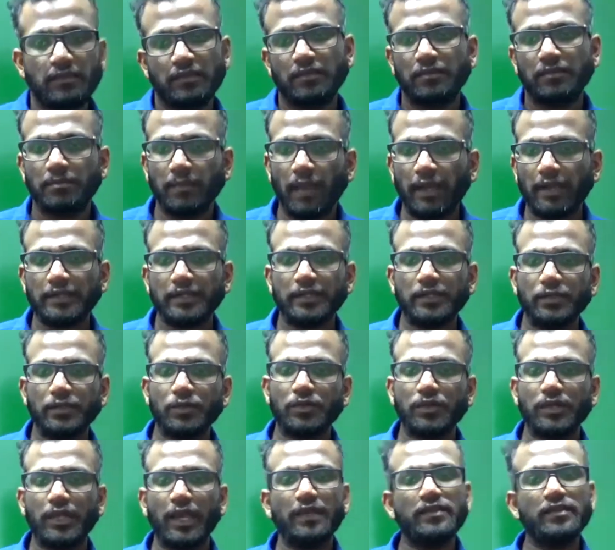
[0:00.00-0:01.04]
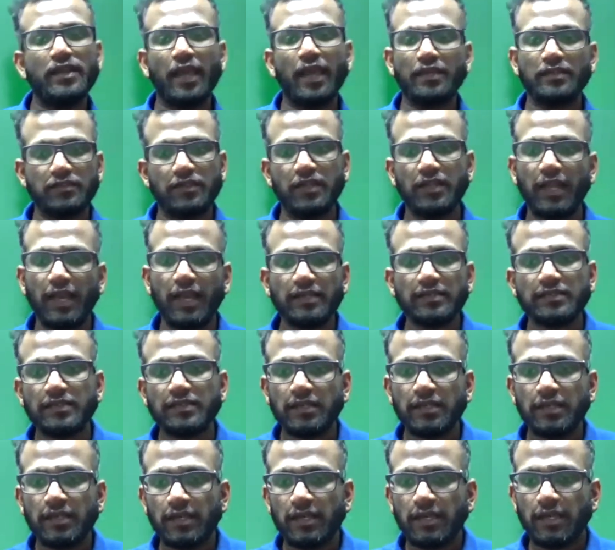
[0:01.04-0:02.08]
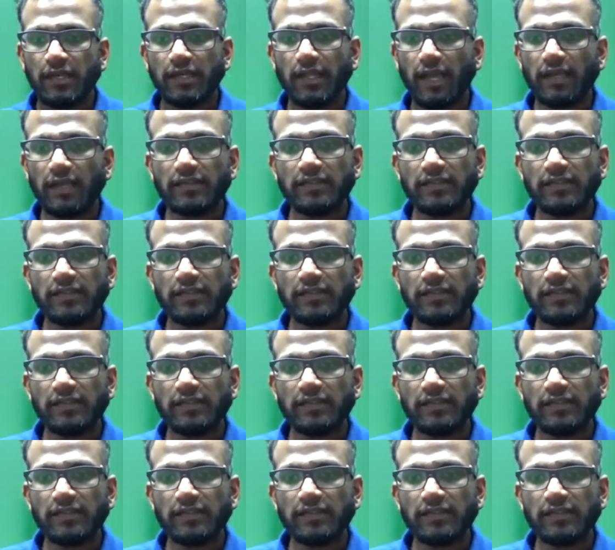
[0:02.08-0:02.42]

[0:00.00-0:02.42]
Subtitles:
magnitude and as well as it has